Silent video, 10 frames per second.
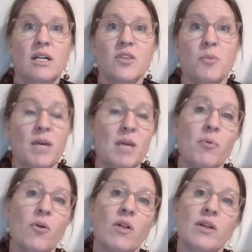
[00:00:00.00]
The
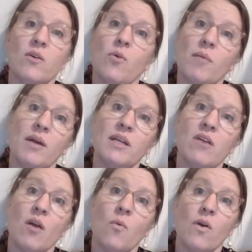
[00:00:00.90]
people and equipment
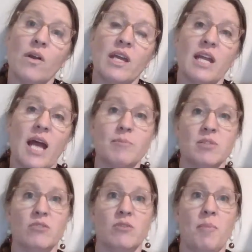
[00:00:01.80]
are working at
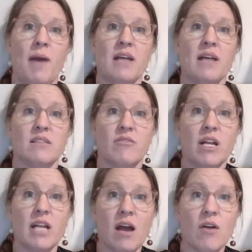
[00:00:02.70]
absolute capacity
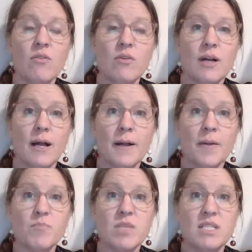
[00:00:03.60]
right now.
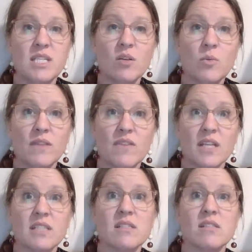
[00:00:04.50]
To deal with
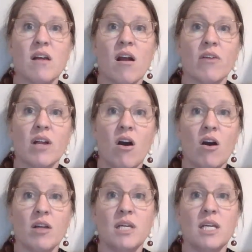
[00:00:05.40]
this, our
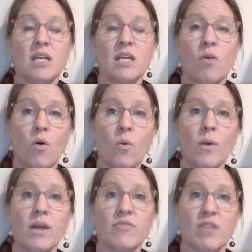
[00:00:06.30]
economy and whole
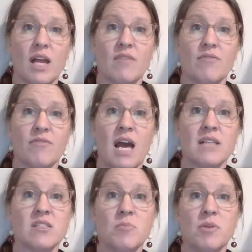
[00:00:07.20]
way of life
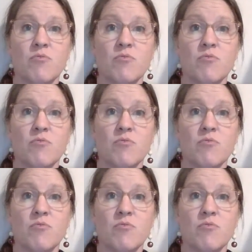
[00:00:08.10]
has to be